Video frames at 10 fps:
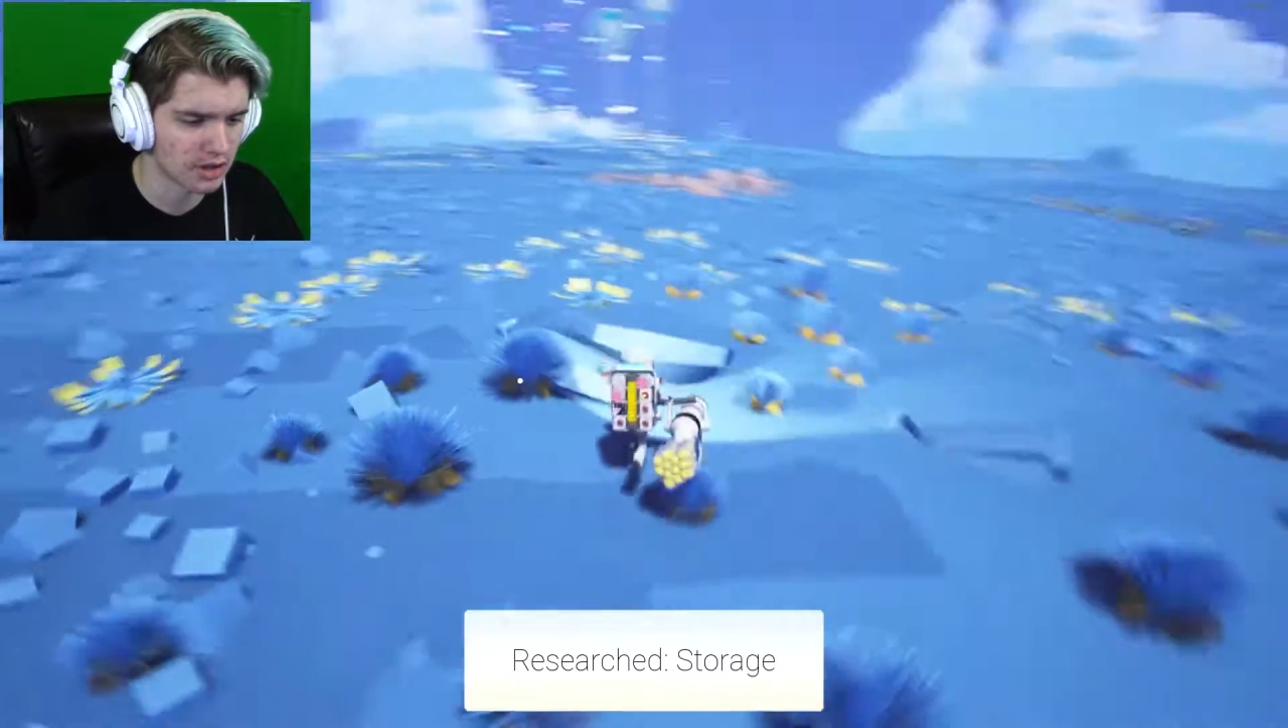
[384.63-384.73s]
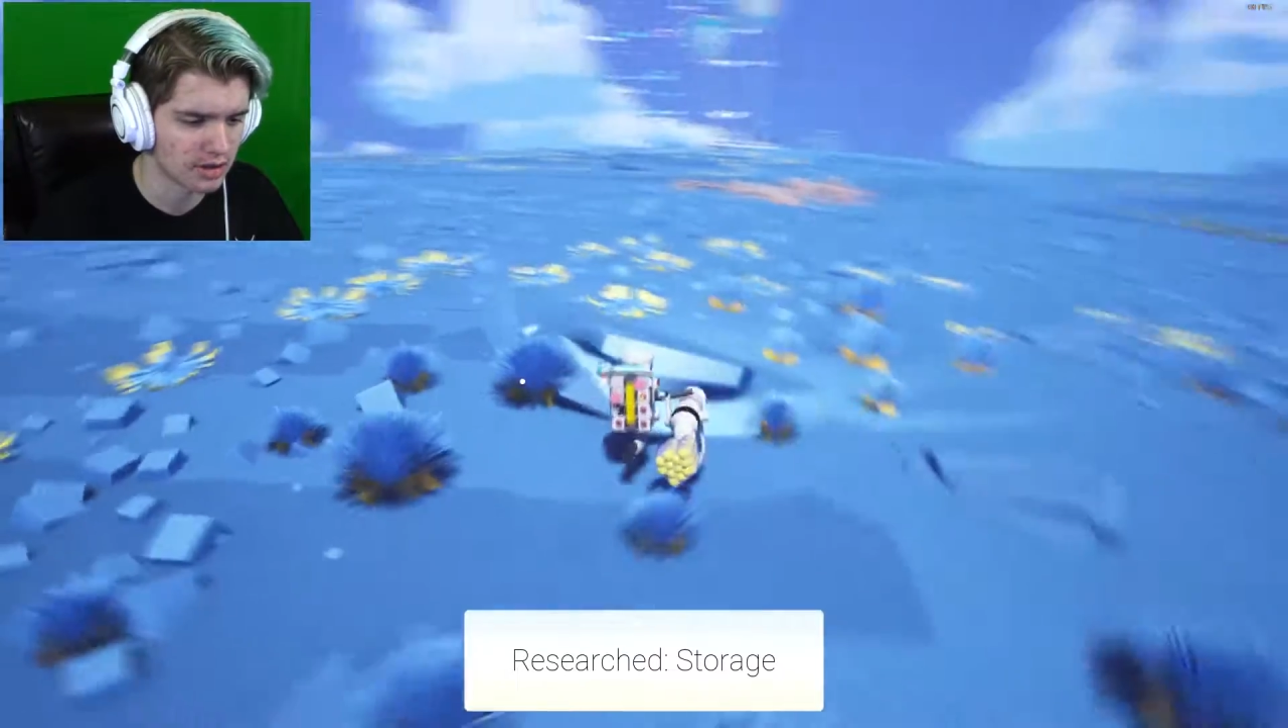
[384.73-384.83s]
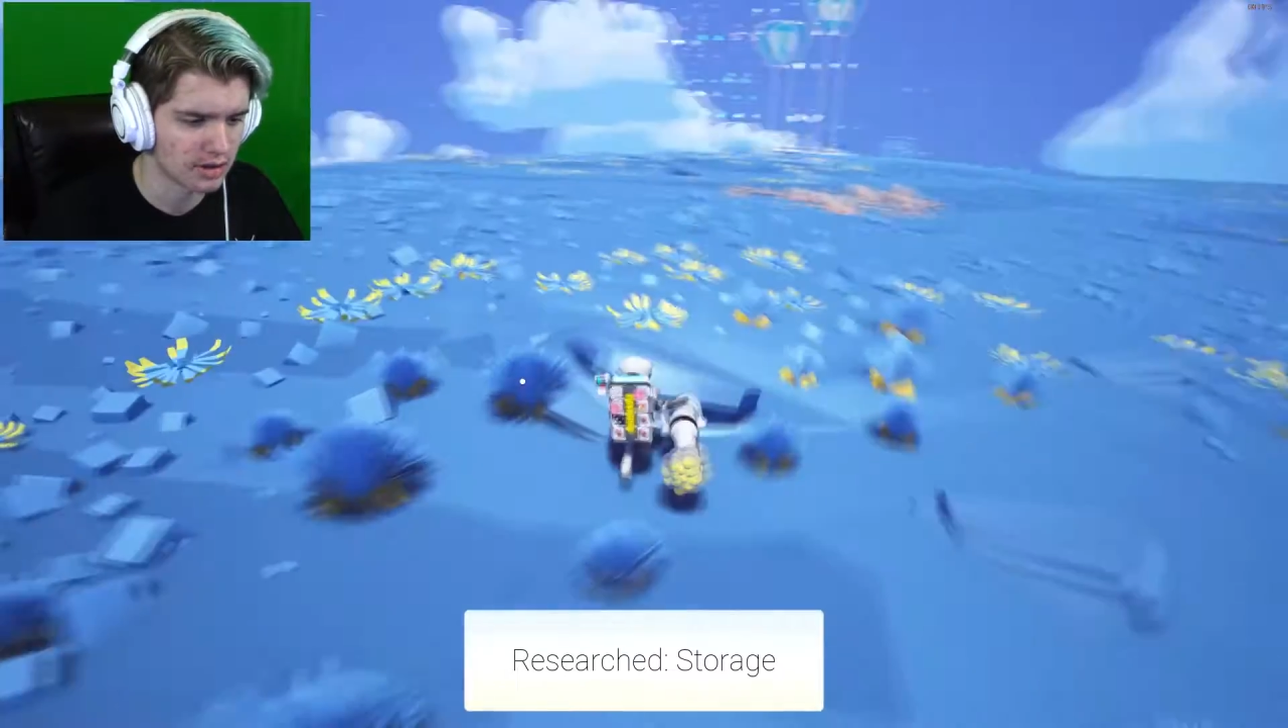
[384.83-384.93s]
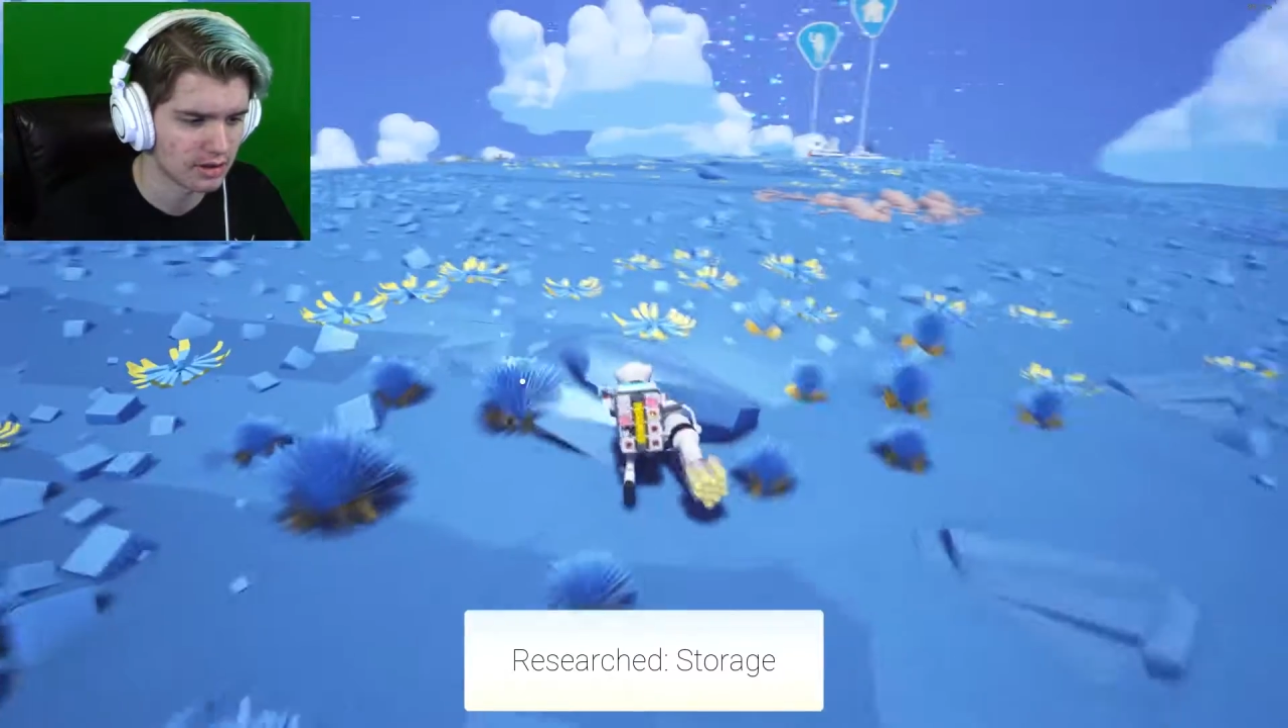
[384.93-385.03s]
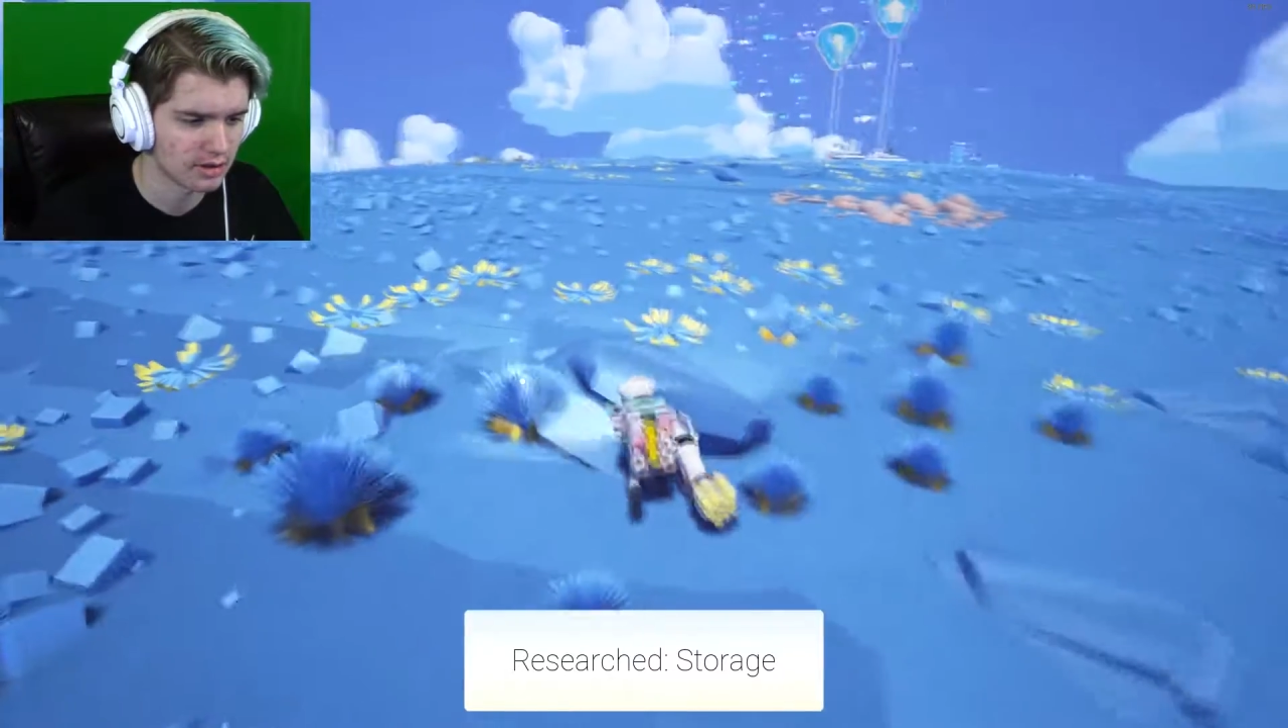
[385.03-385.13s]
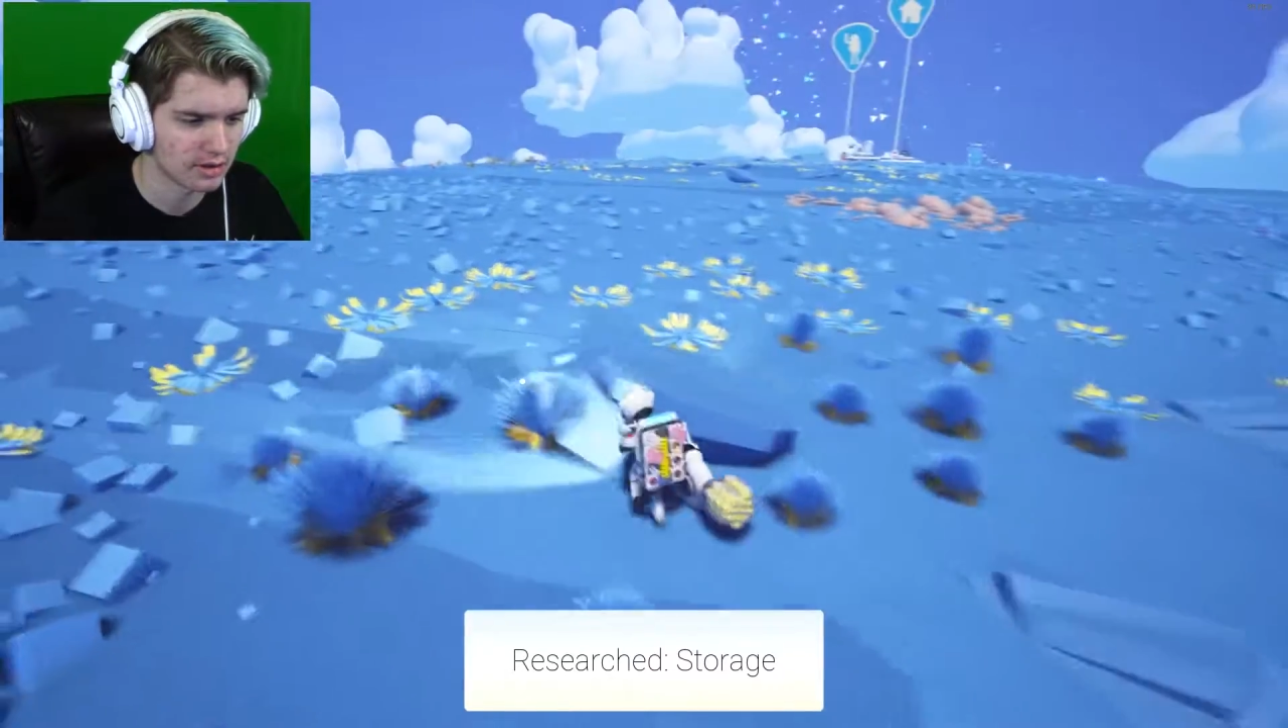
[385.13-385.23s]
I got power